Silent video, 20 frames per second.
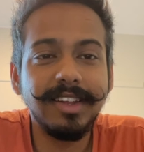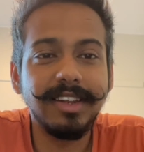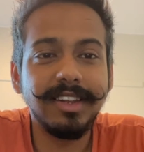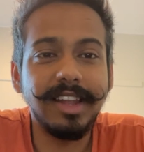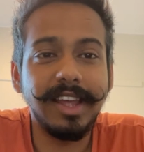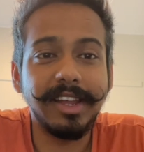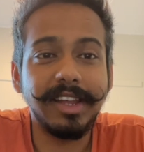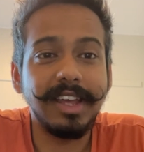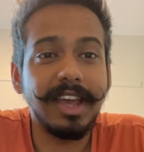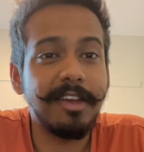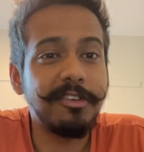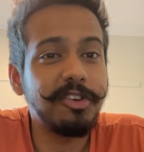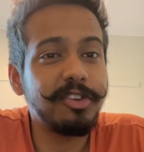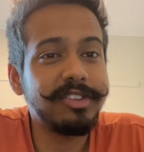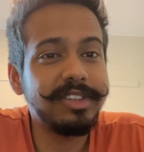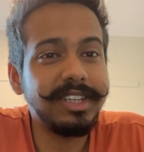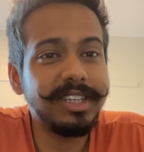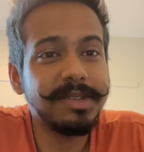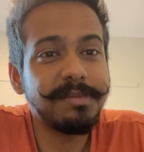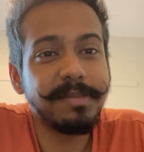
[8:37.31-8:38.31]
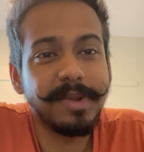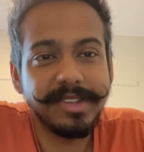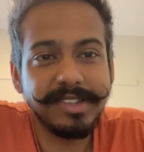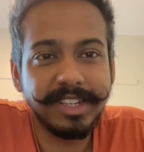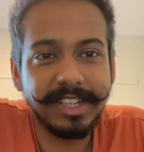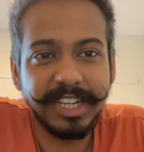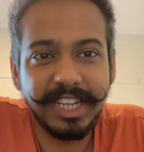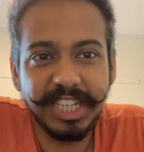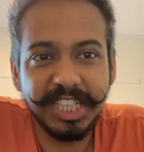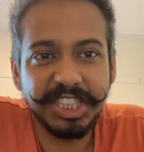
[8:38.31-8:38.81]
Like, have you seen
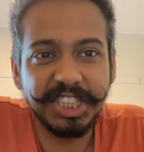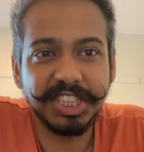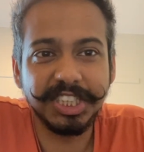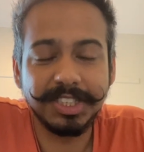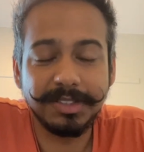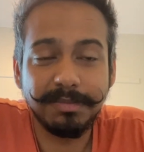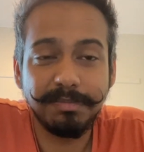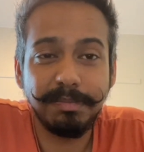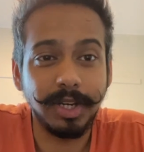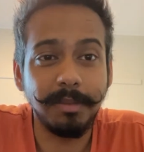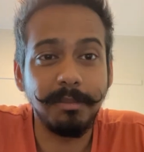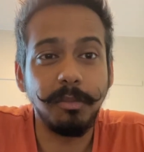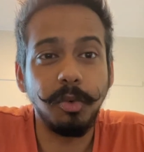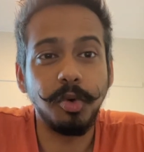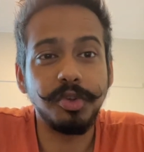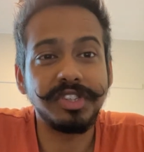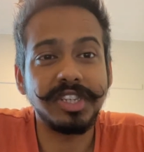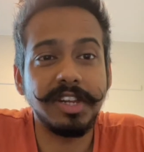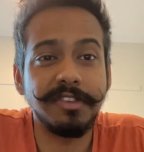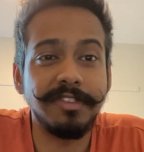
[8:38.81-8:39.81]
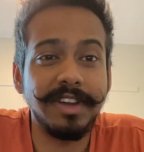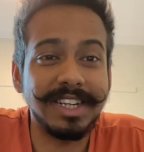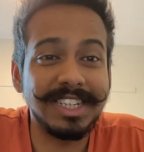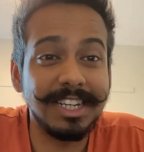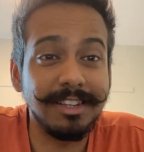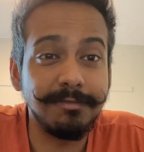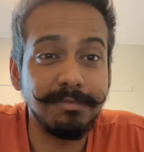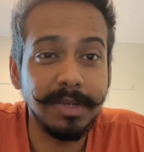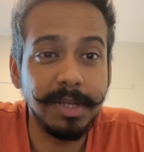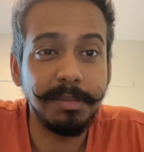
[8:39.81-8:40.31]
presentations, most
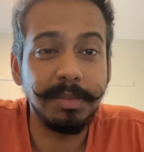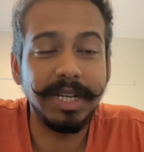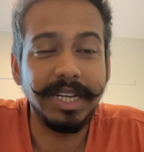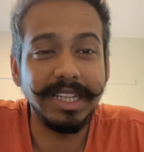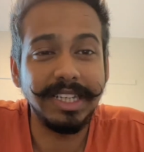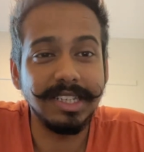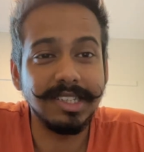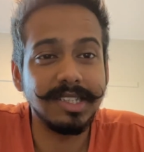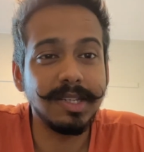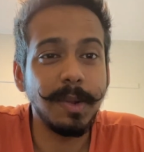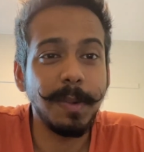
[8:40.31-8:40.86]
effective PPTs?